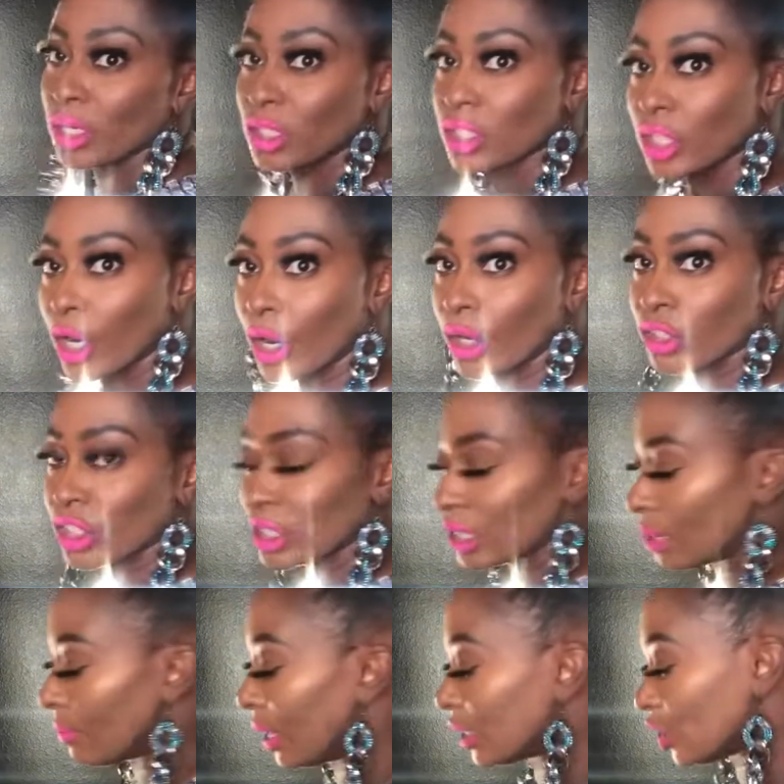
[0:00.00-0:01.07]
to turn just
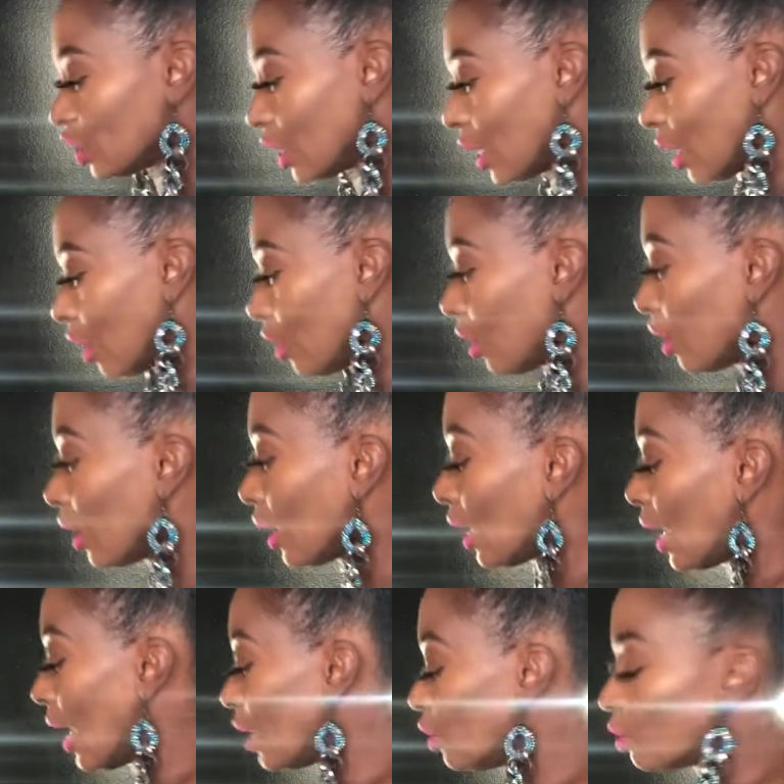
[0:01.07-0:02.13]
in my chair
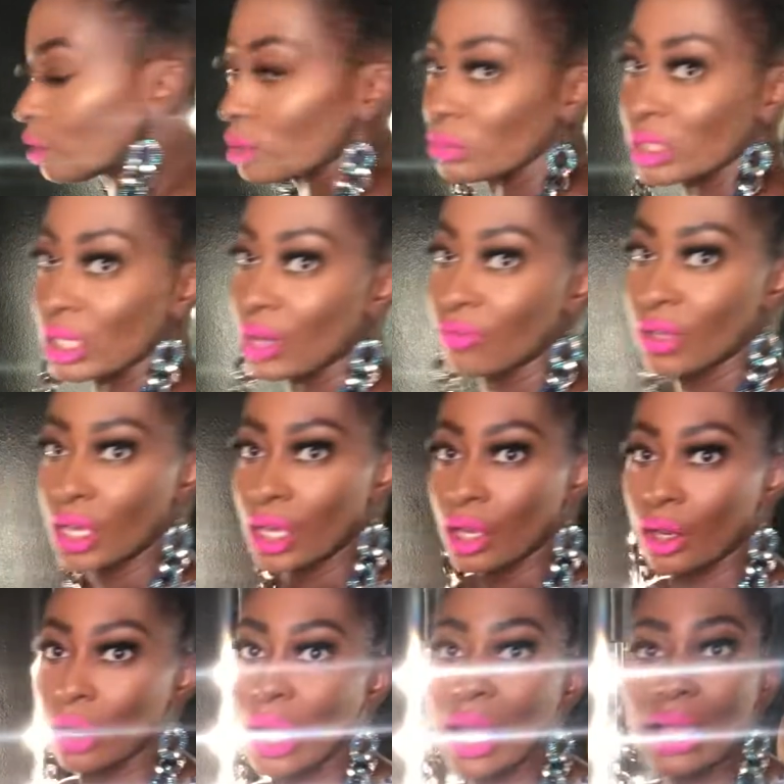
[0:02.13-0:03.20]
and do some stuff
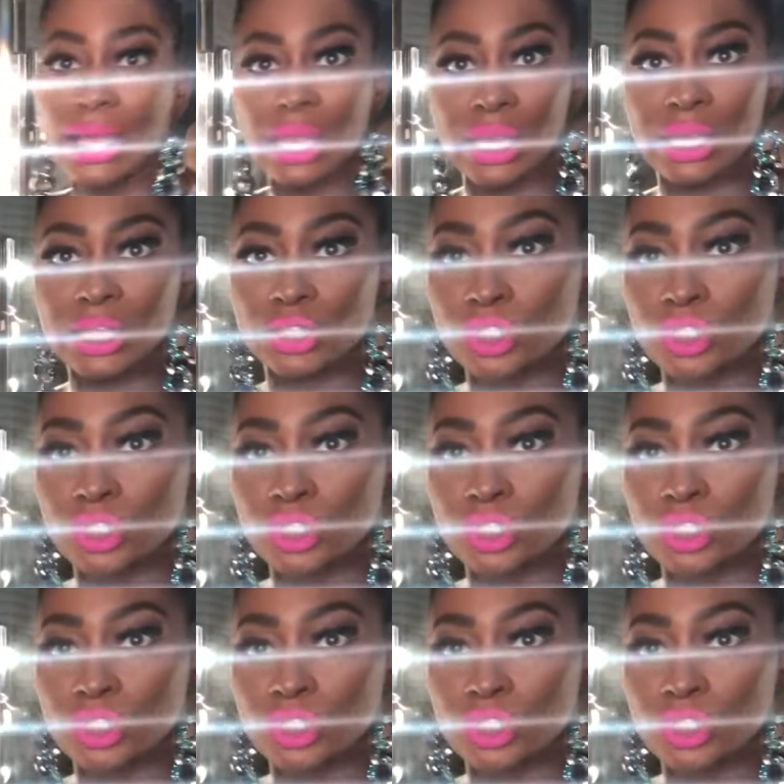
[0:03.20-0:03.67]
here, I can